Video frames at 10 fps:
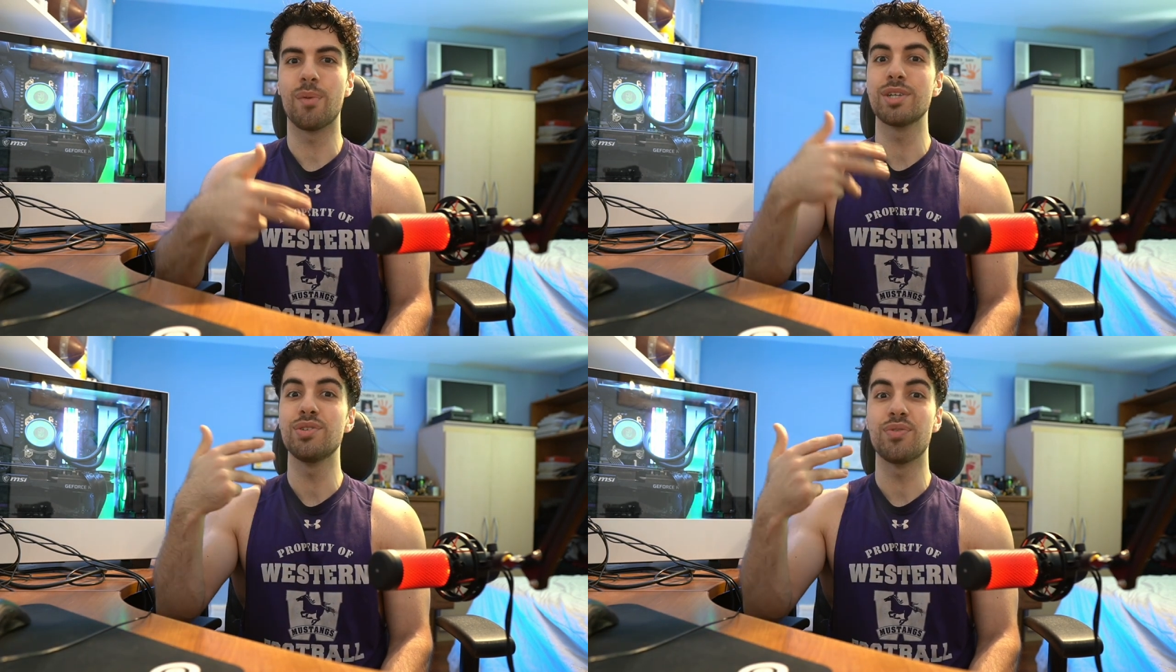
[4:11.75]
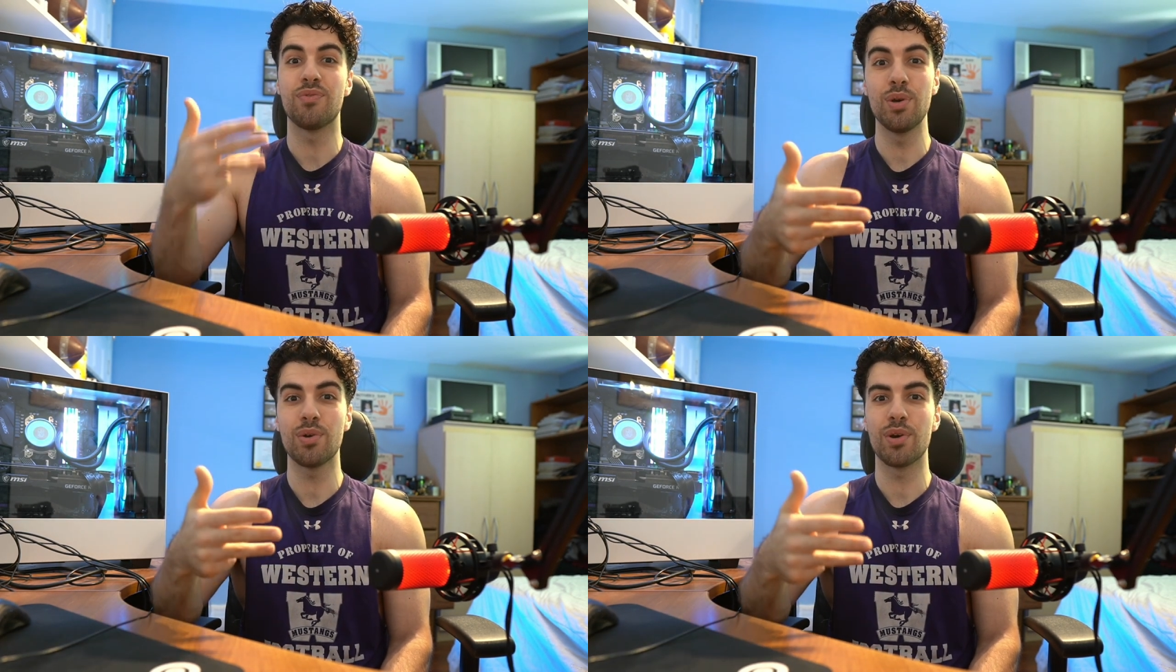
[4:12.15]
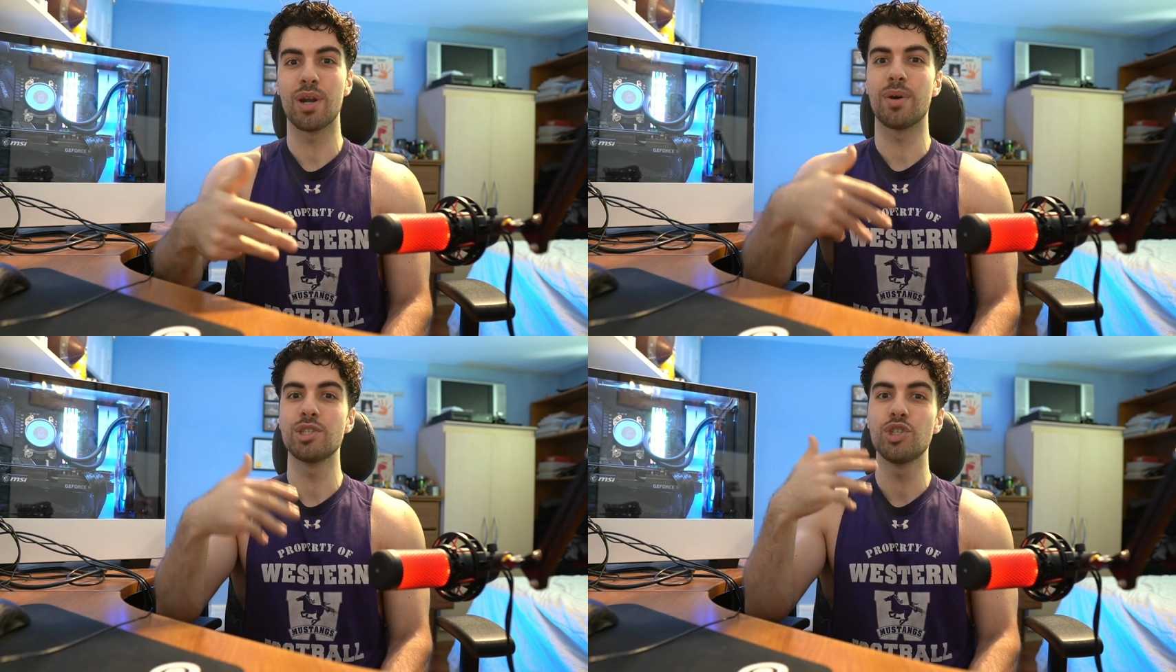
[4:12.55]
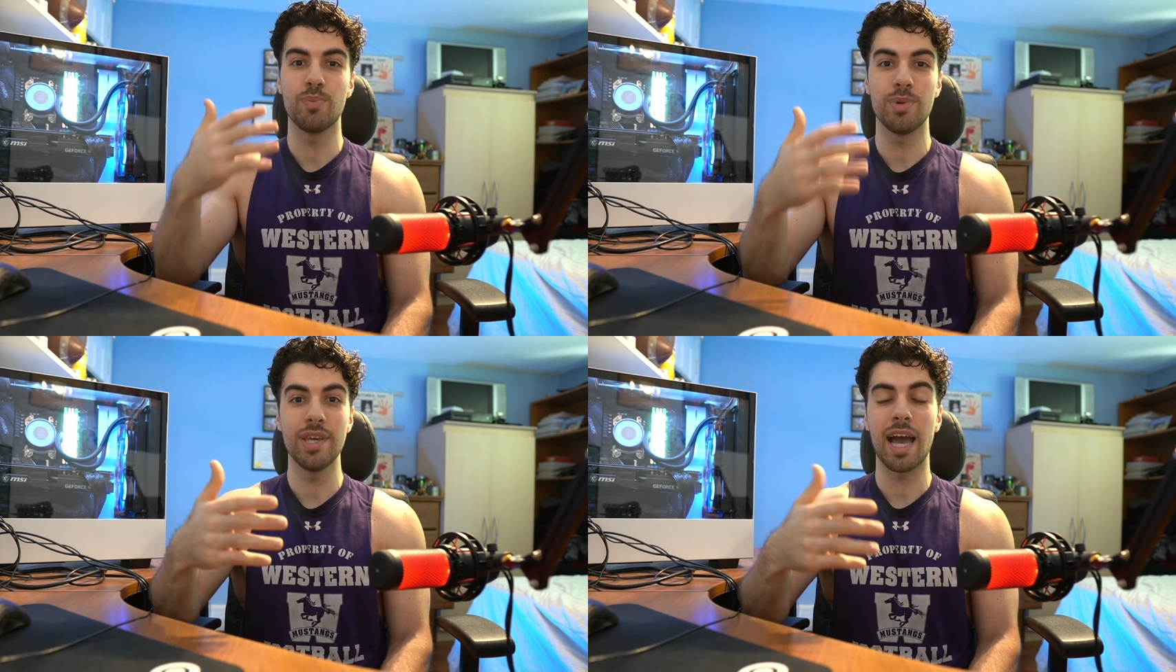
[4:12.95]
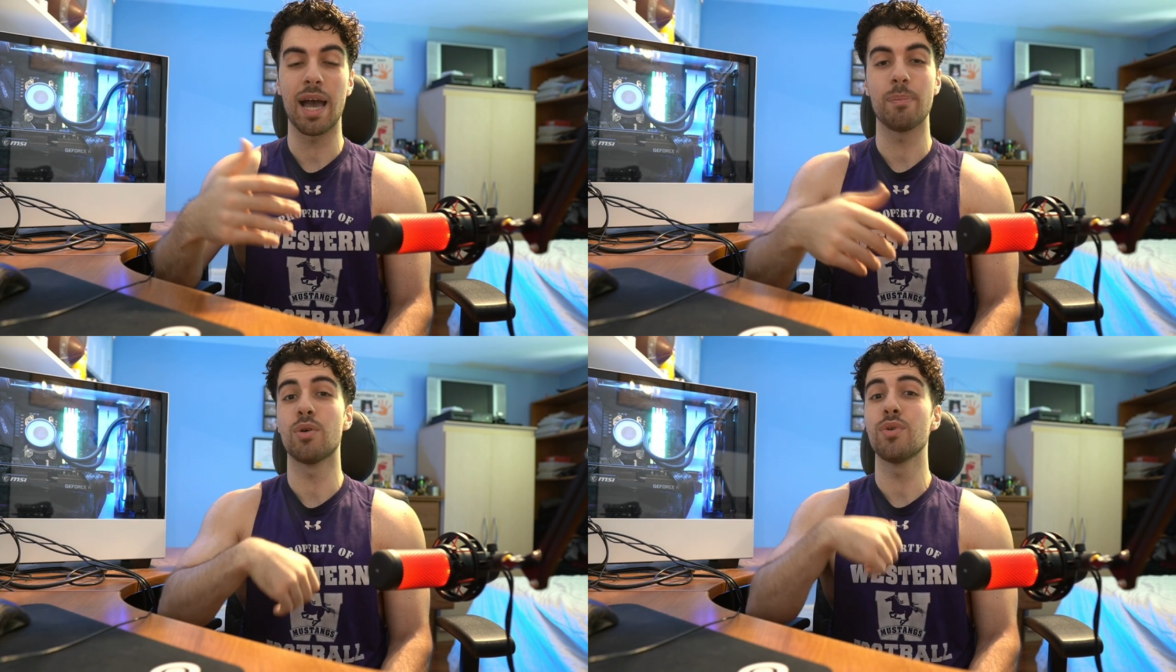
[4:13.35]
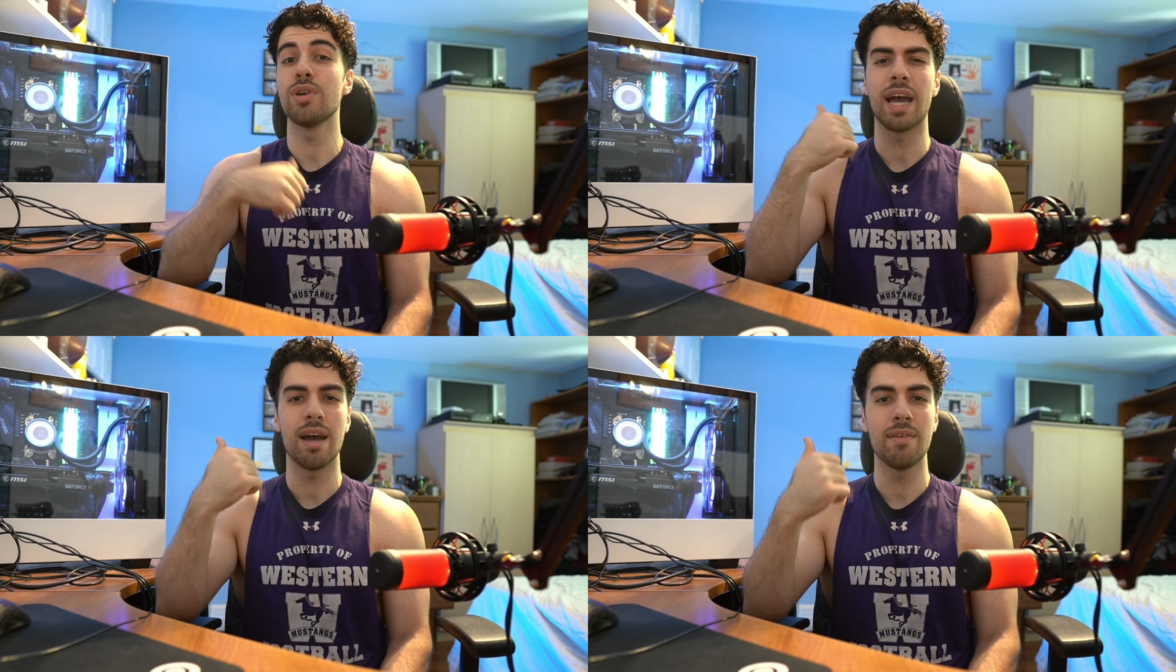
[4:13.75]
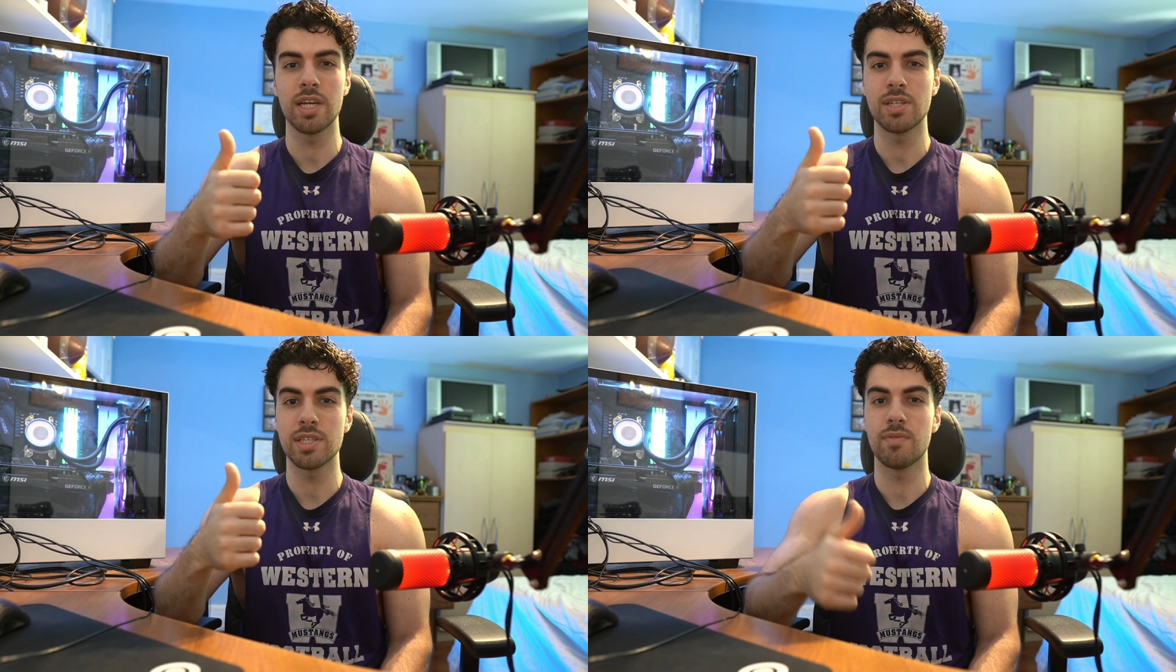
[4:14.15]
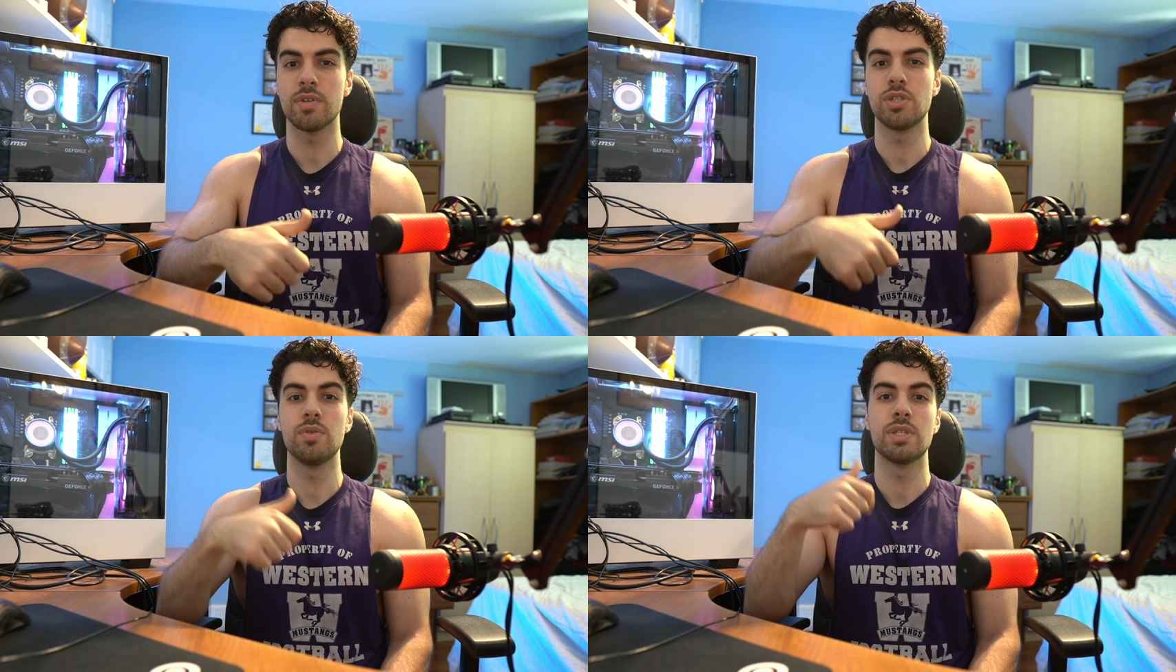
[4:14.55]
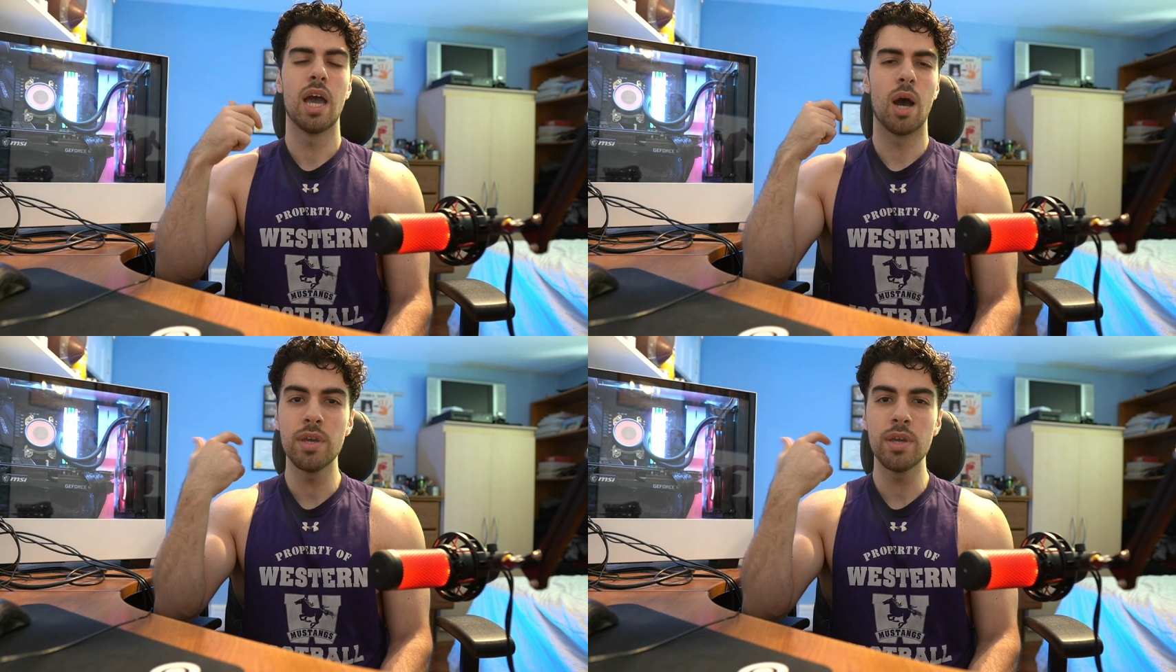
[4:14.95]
I want you to feel good. I want you to be happy. I don't want you to have digestive issues.